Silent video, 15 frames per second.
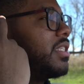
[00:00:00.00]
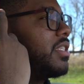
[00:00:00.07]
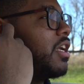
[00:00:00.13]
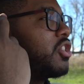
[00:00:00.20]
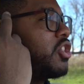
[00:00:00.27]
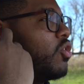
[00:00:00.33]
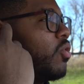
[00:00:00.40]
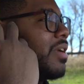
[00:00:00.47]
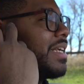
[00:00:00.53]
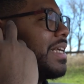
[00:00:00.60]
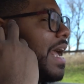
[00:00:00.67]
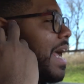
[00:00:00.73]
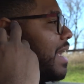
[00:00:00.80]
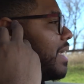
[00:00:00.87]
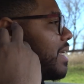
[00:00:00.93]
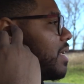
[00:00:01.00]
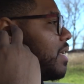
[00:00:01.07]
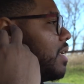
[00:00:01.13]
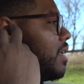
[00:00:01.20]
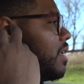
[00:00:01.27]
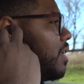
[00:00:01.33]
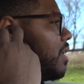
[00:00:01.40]
such an organic,
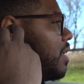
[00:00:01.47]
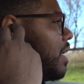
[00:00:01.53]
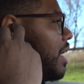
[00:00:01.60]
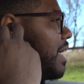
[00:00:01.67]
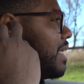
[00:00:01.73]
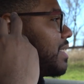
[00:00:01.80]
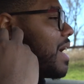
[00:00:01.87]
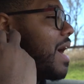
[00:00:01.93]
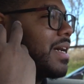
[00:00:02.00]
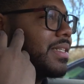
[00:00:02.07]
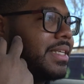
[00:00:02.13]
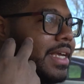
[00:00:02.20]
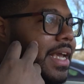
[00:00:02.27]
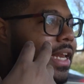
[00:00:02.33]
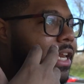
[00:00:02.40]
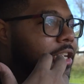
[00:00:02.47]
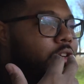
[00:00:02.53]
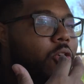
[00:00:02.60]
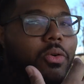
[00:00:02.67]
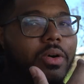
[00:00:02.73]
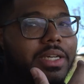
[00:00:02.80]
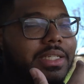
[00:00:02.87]
intoxicating
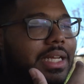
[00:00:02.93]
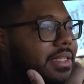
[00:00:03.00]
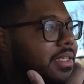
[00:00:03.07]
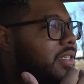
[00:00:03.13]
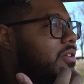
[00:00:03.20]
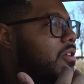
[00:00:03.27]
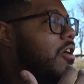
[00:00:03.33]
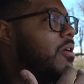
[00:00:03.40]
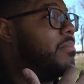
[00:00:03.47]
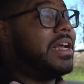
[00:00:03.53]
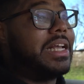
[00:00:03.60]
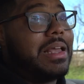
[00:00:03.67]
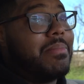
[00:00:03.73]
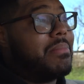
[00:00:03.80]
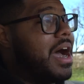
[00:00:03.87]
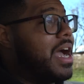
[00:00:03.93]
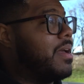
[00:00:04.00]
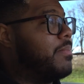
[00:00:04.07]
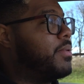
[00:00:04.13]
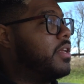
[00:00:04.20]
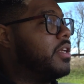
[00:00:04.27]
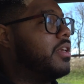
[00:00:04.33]
noise that this car makes, in my
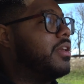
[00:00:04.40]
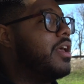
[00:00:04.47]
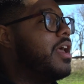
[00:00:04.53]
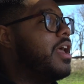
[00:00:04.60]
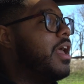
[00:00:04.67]
opinion.